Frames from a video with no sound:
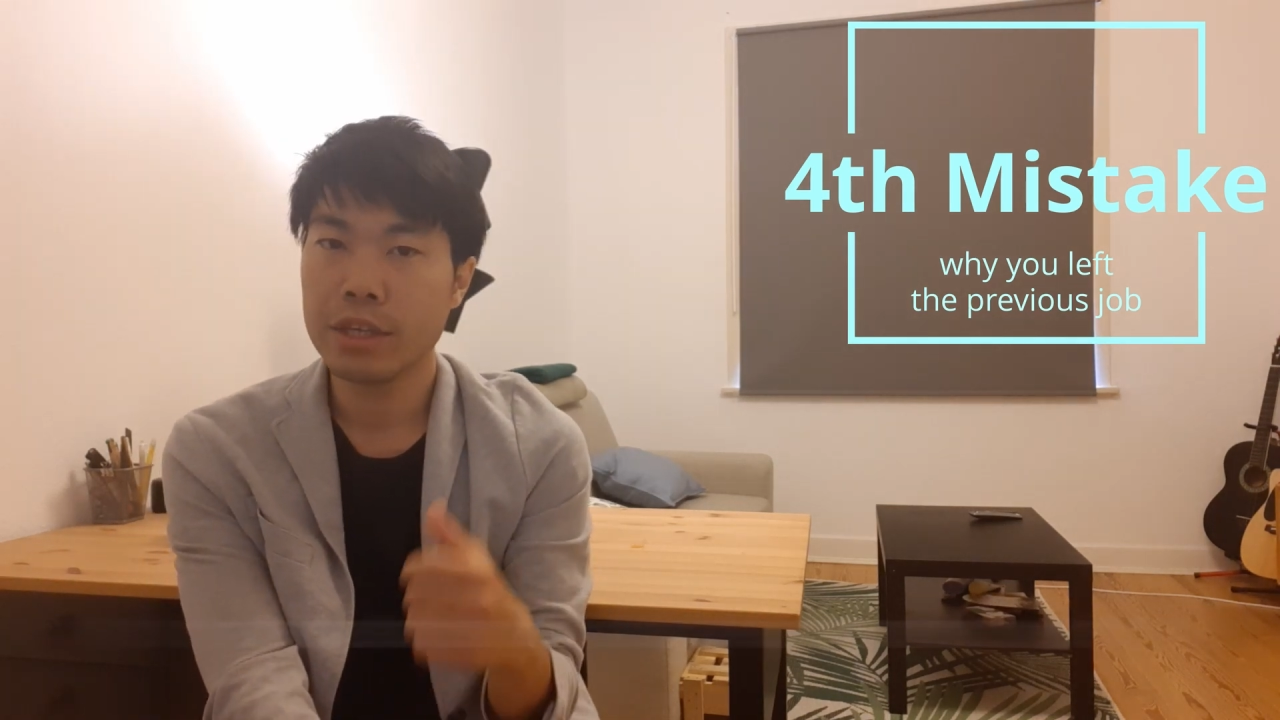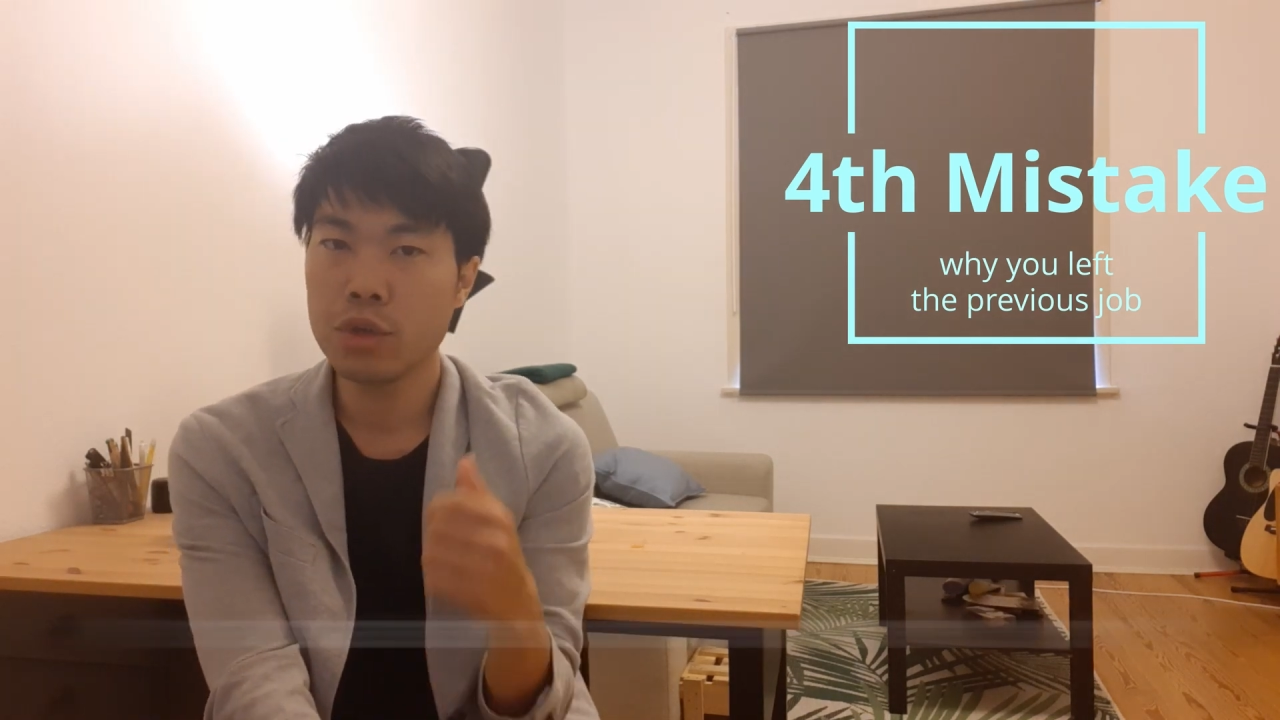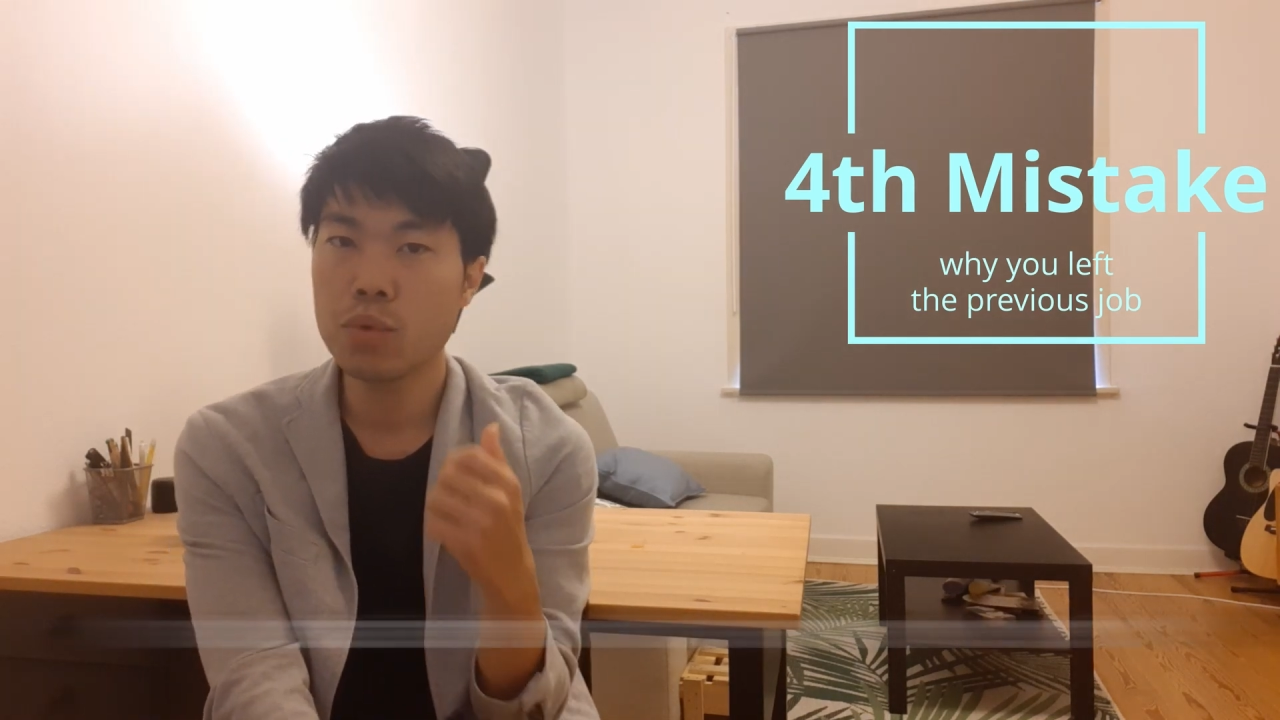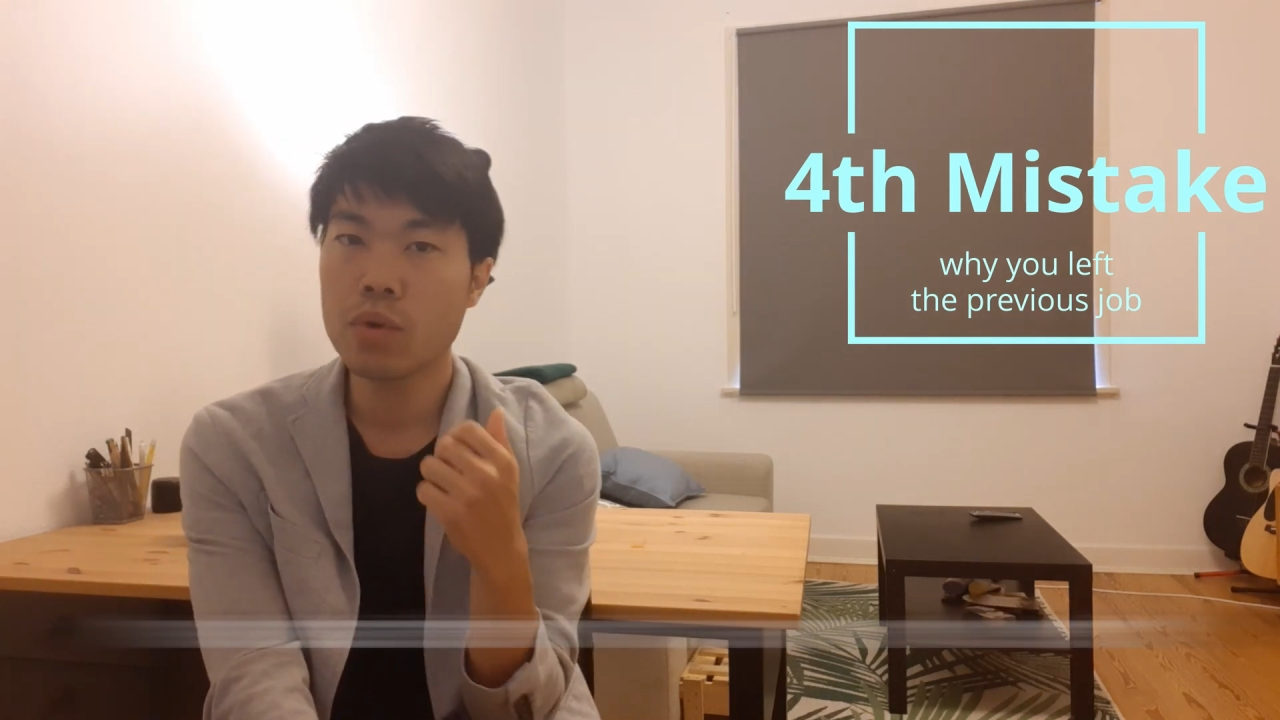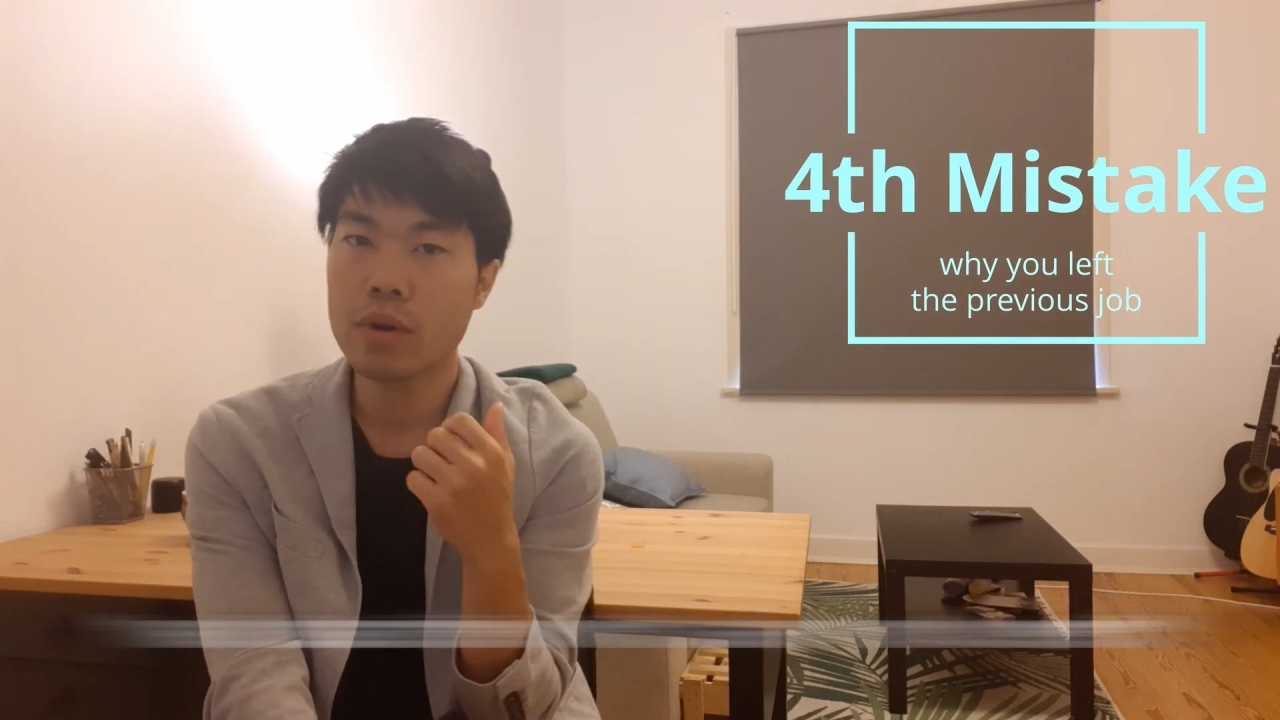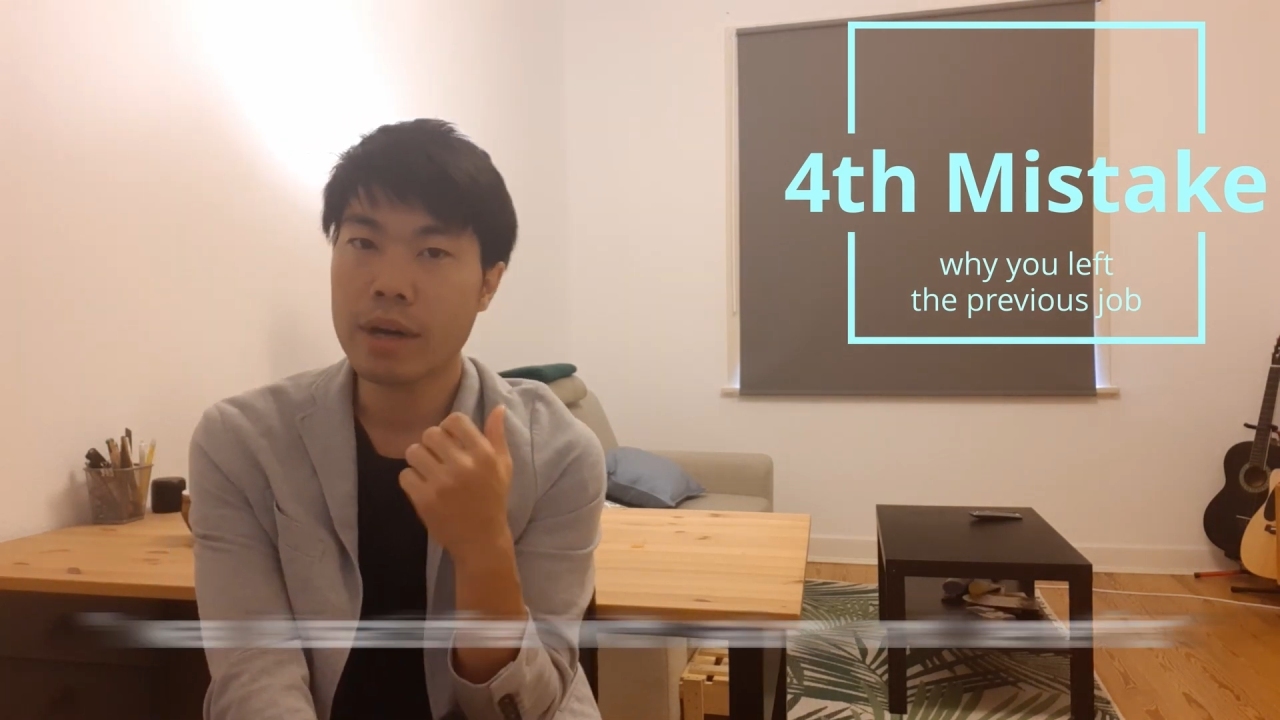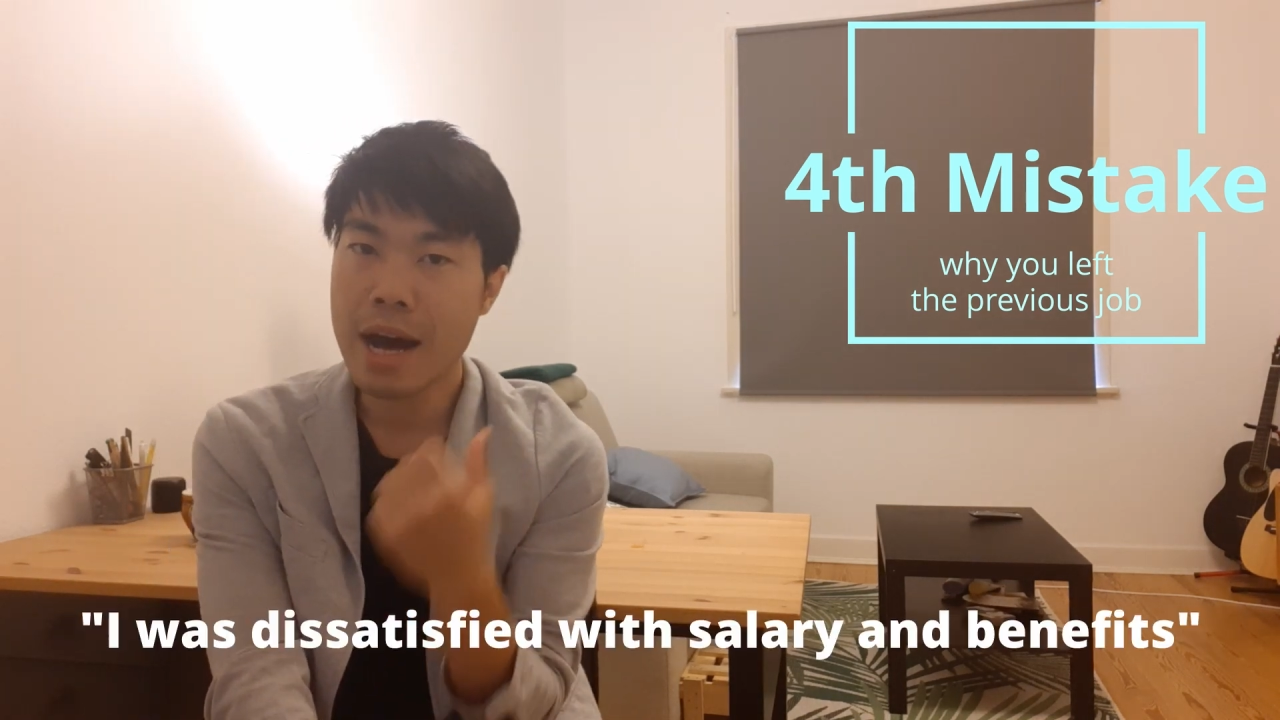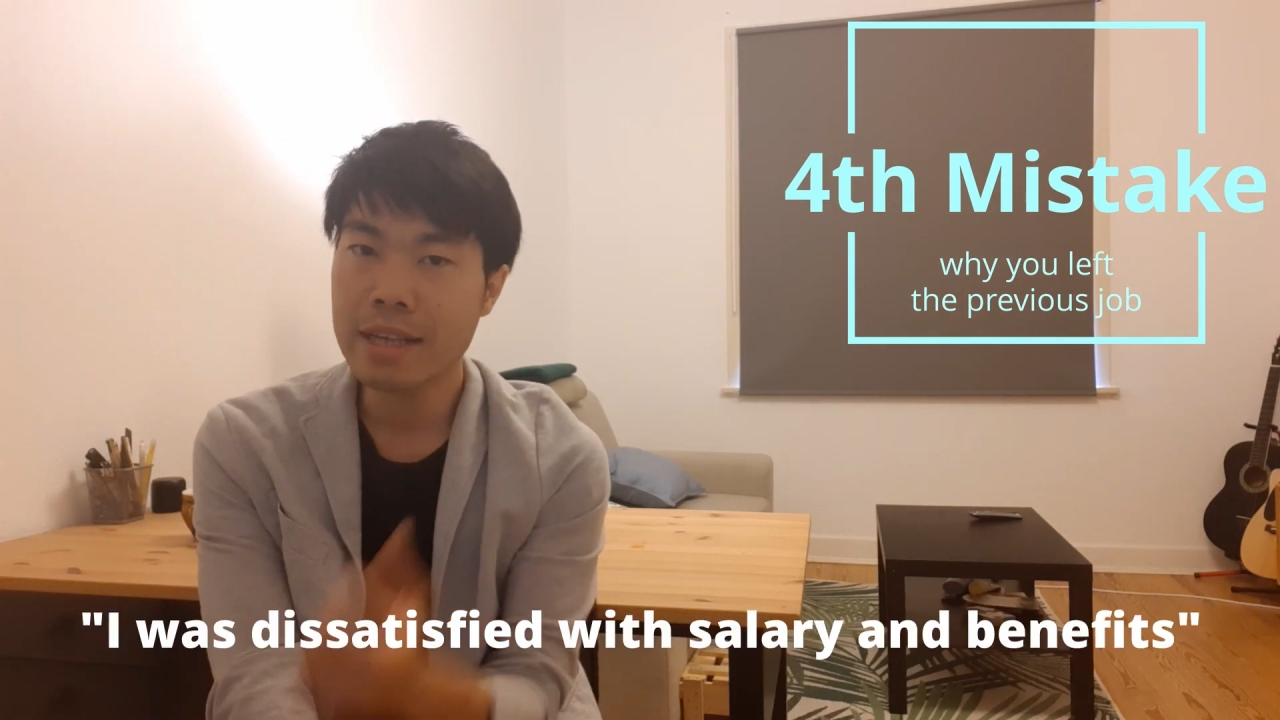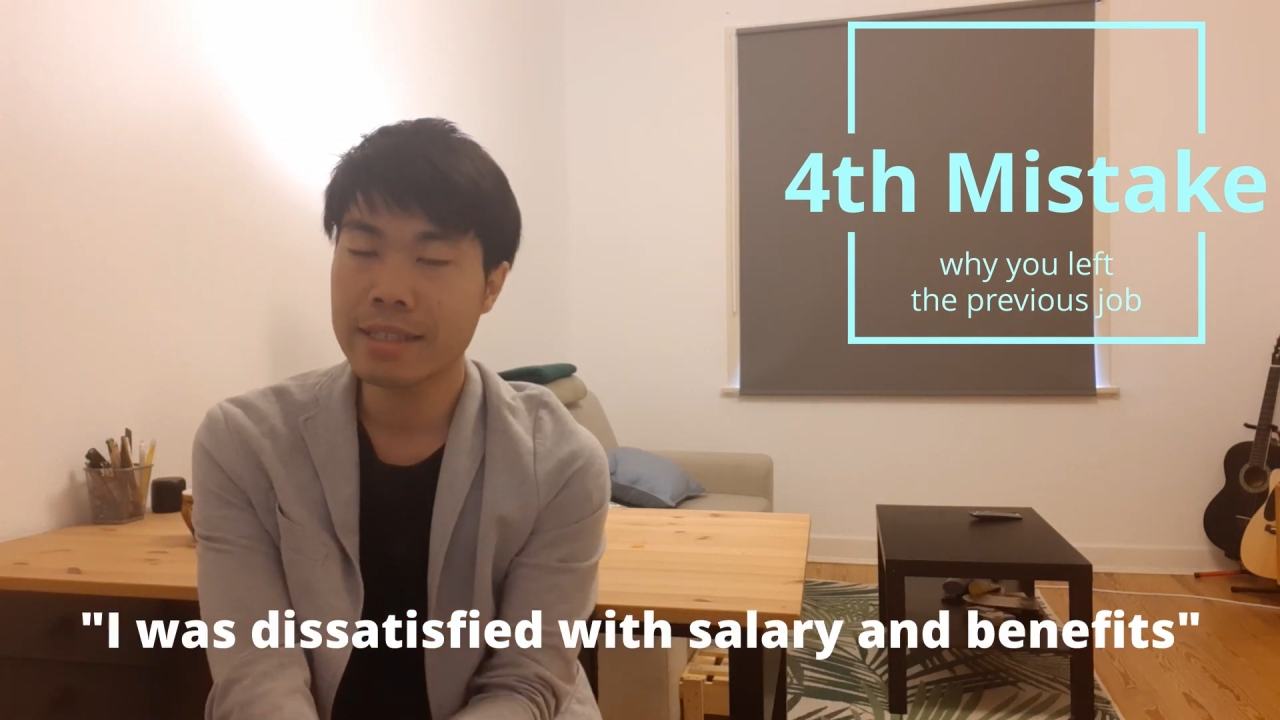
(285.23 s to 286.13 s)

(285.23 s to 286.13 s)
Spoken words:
you are